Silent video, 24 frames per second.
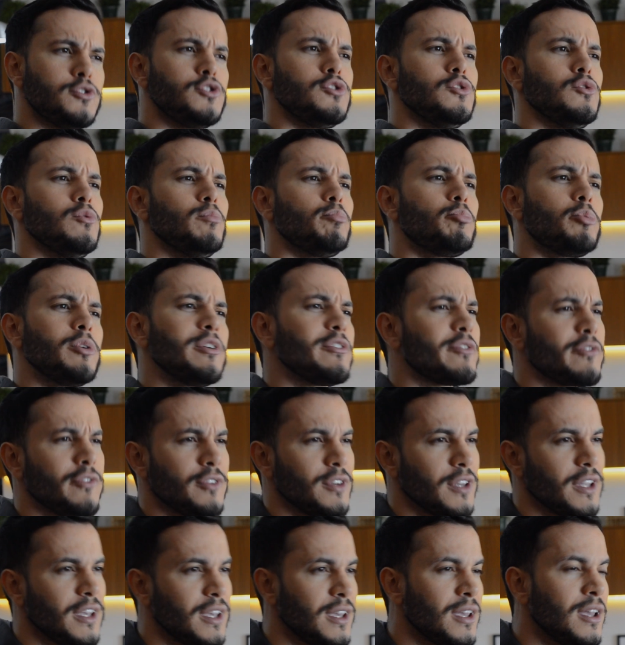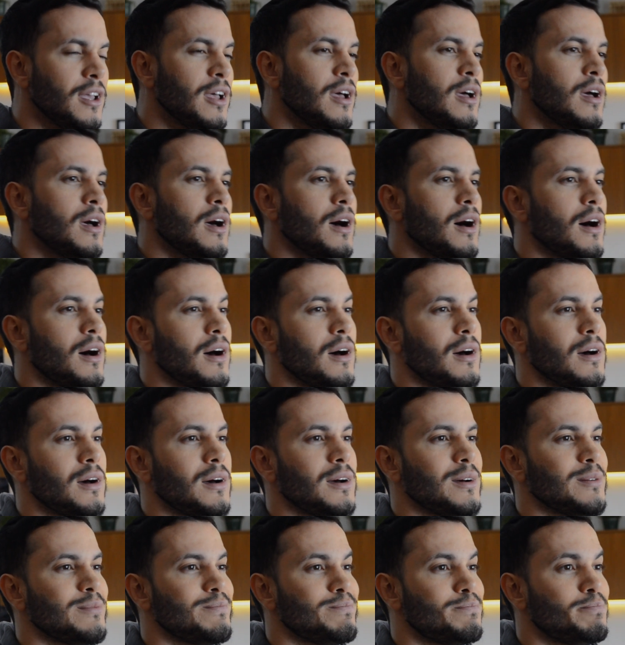you briefly
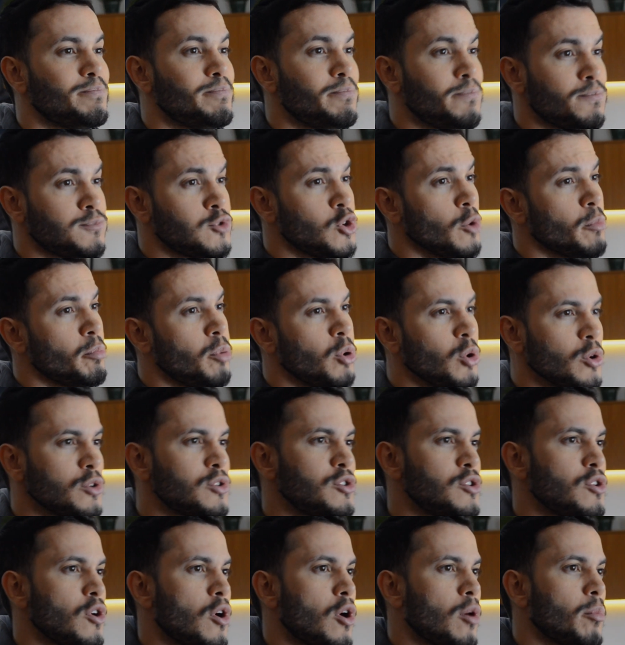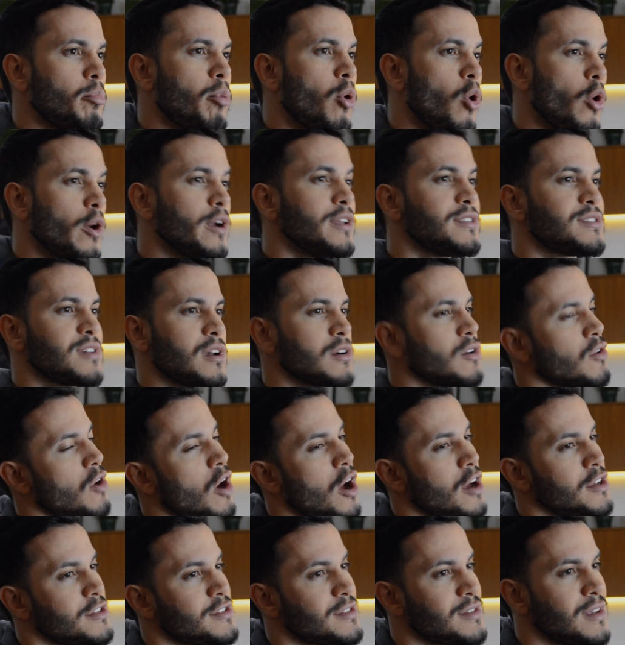to put your points
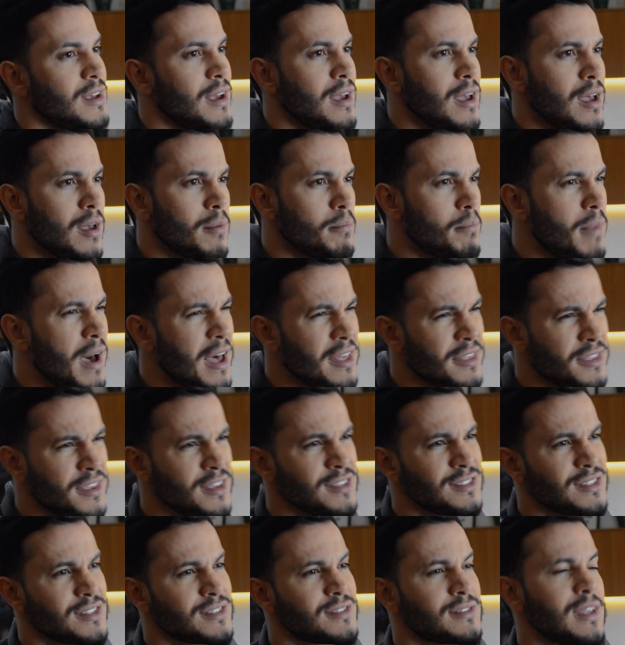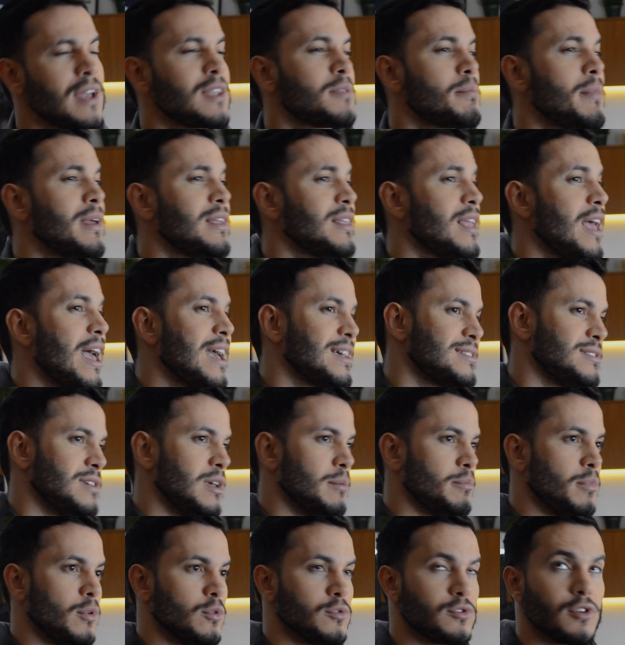across. Bad thesis statement
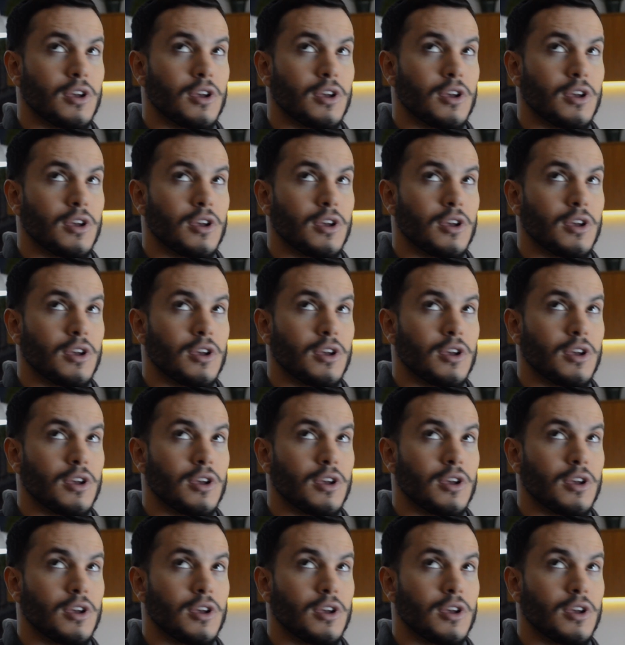example.